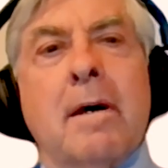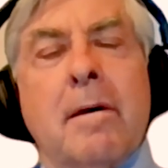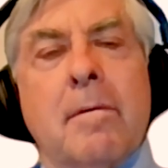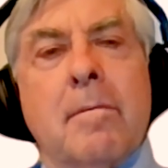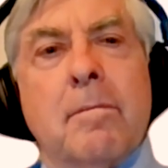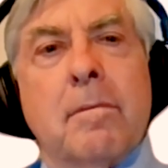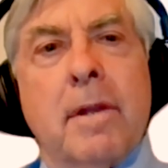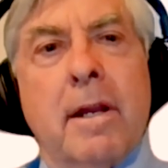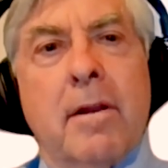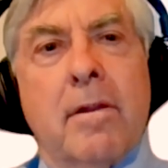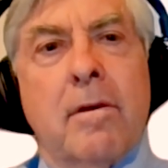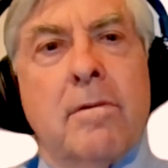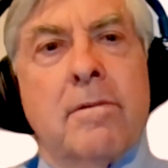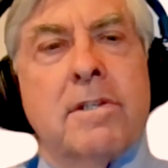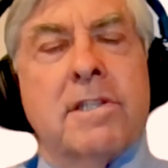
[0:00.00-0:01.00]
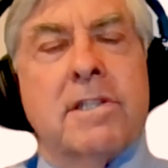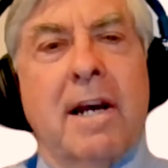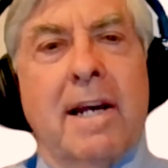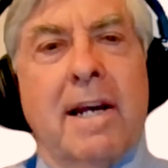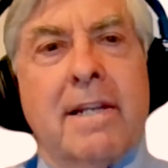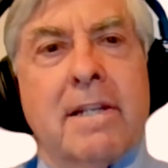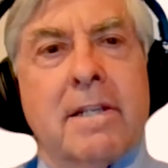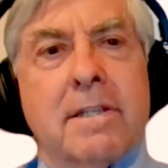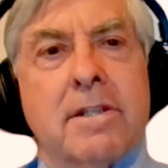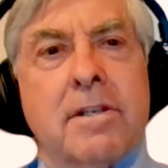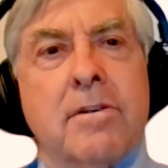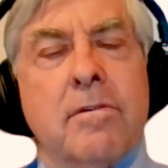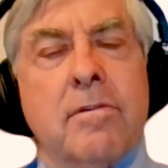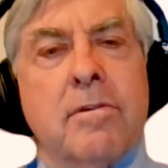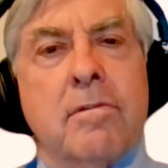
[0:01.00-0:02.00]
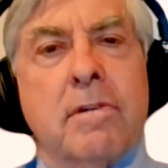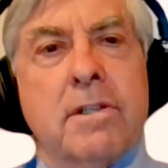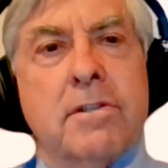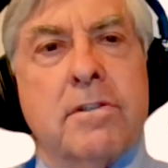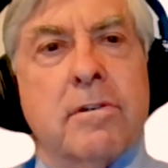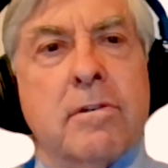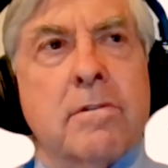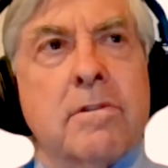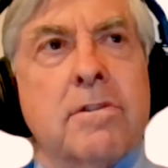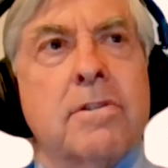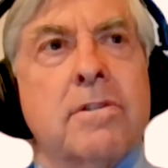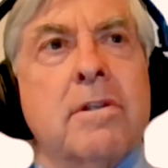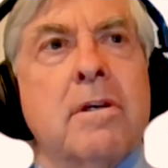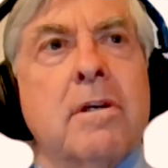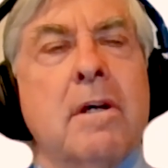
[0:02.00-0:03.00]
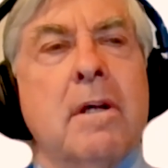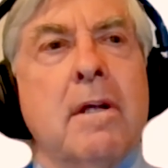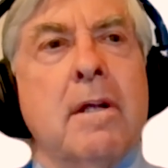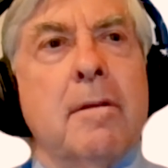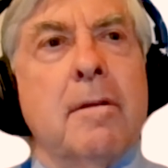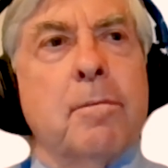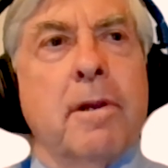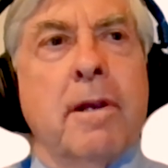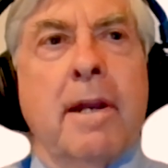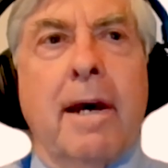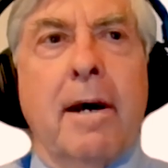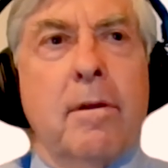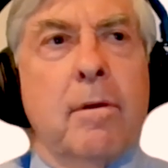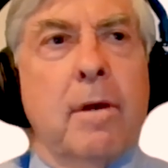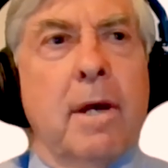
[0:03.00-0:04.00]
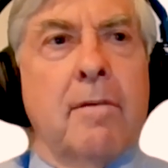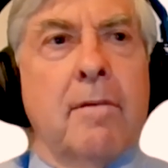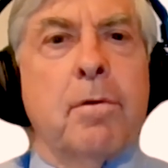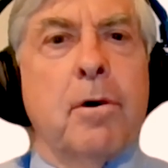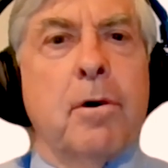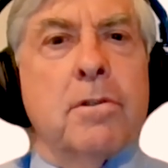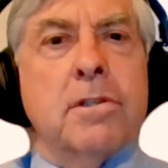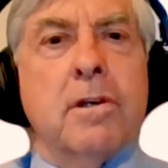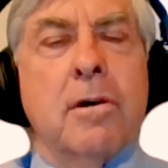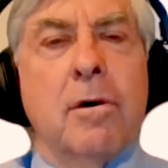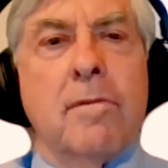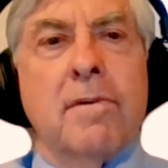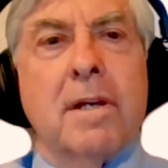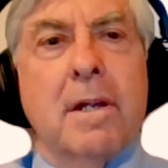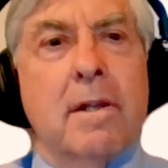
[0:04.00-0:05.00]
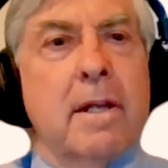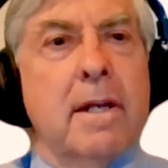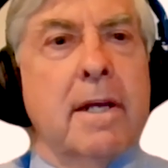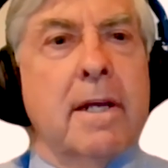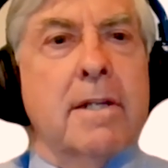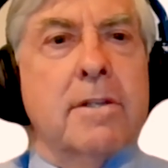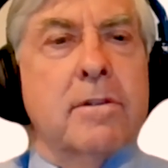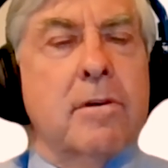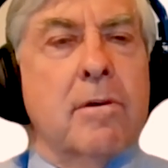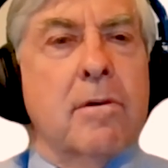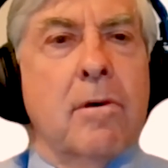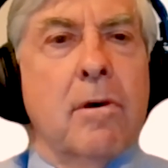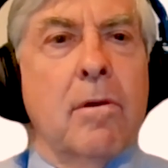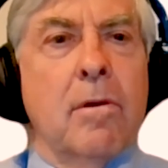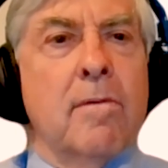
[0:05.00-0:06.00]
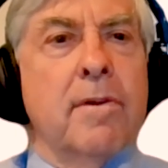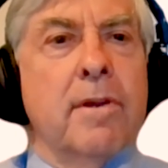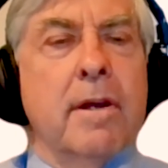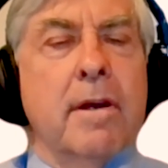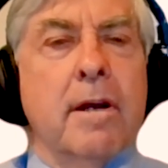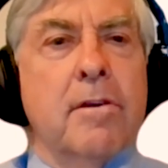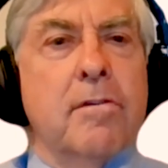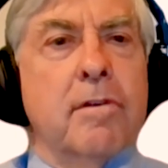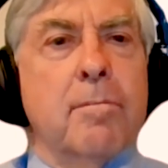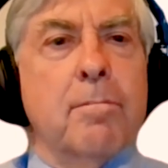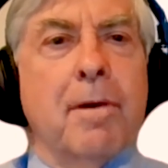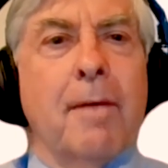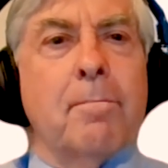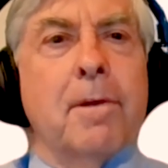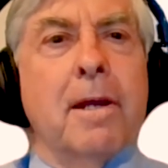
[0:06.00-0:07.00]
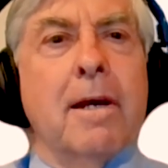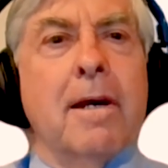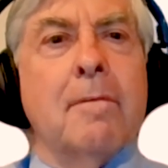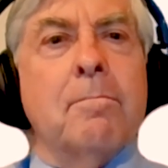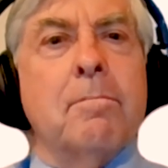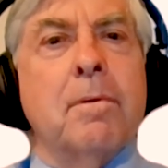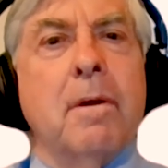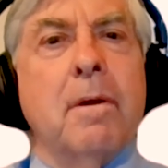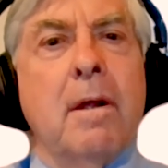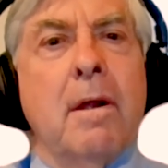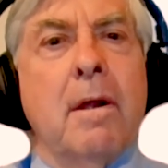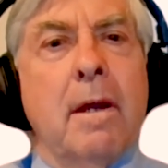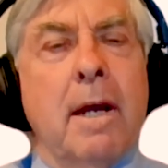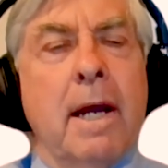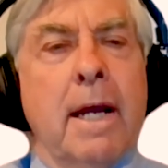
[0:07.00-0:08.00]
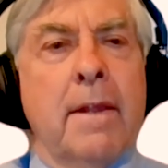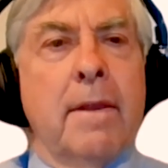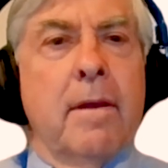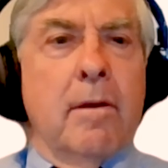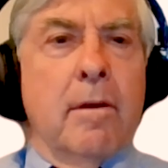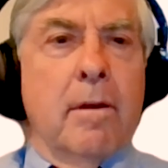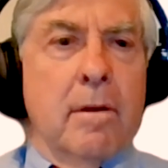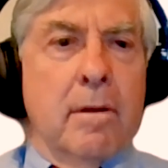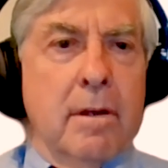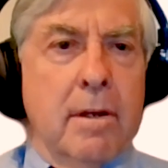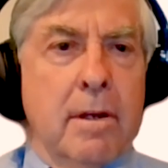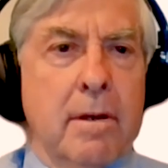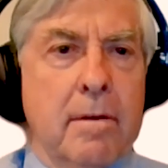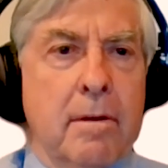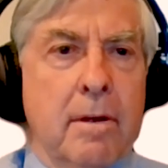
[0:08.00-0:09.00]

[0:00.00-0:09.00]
uh, let alone the scientists to do the research. But now you have post-COVID clinics all over the country popping up, and they're going to